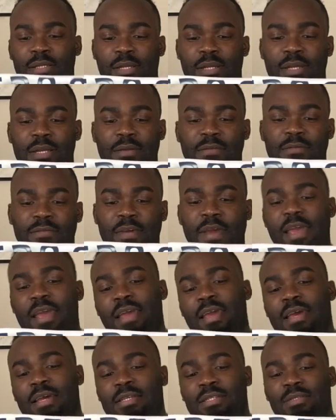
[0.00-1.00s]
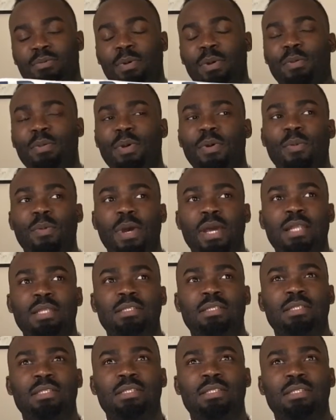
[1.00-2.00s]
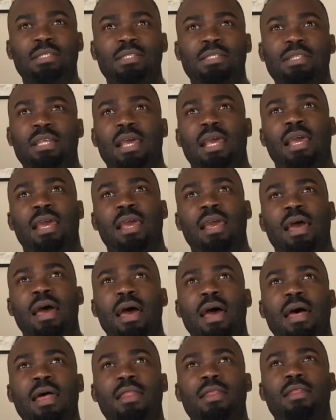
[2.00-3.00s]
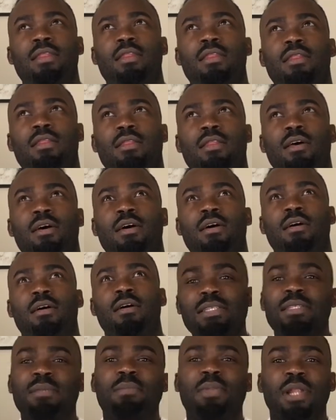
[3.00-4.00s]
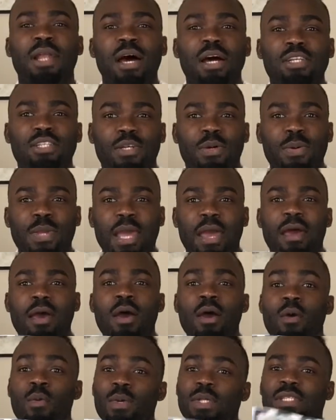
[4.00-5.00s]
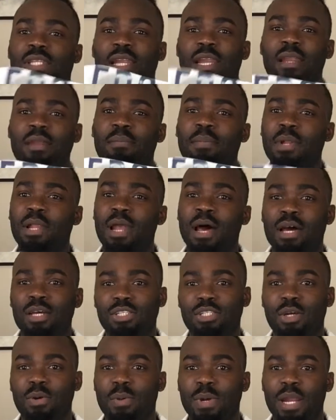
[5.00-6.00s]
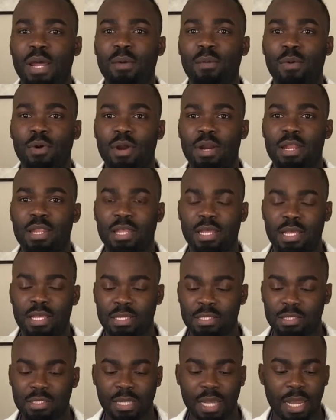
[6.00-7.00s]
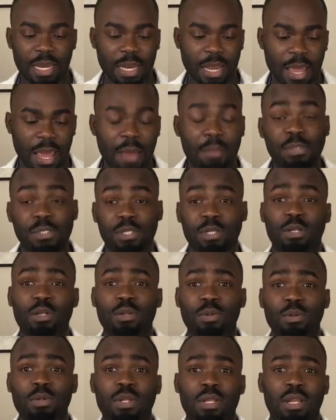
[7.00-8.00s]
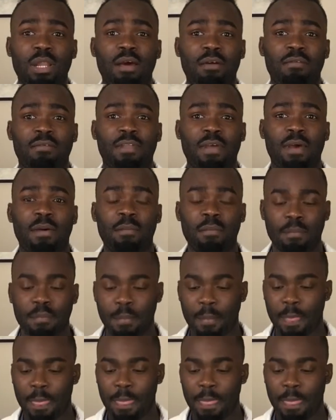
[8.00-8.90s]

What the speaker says: in Vegas when we went to stay at the Palazzo. Yeah, we stayed at the Palazzo when I wore these, and I absolutely love them.